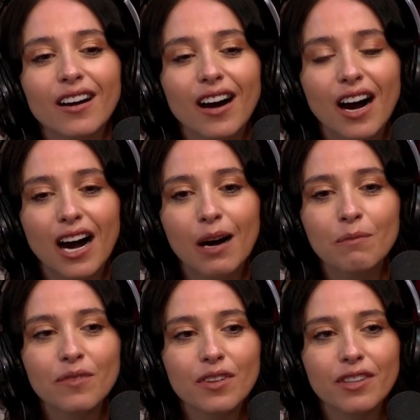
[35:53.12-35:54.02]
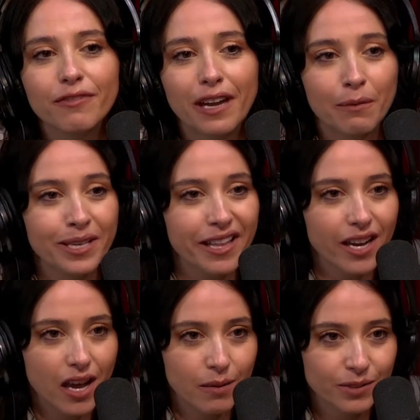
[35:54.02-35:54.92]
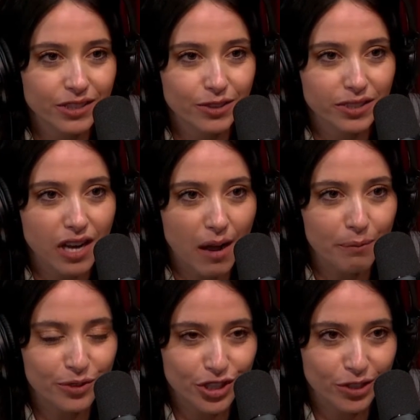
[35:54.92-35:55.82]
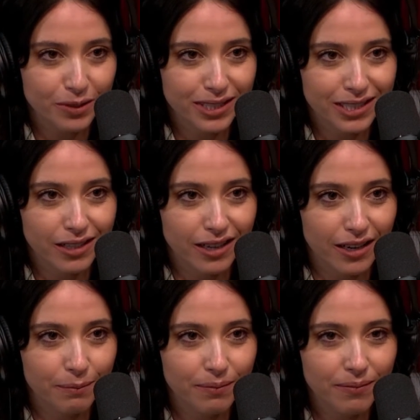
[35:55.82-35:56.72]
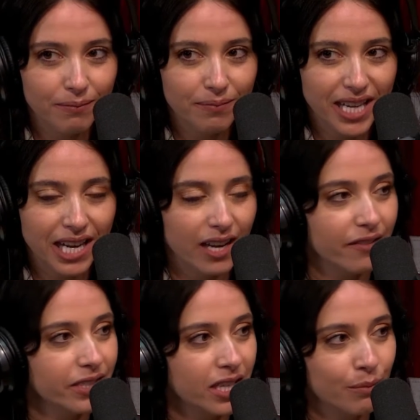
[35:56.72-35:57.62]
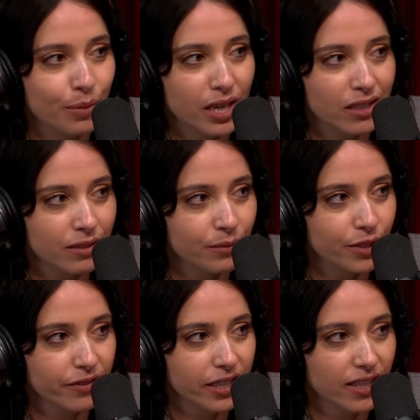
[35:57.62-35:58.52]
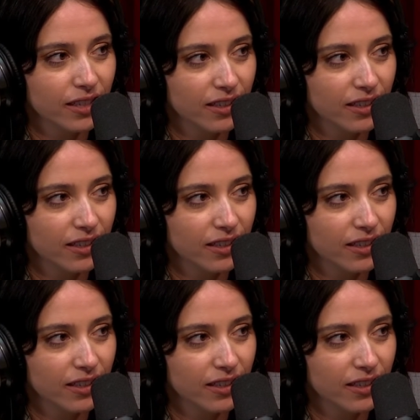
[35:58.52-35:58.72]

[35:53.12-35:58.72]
the family that comes to adopt you in the beginning of a Tim Burton movie,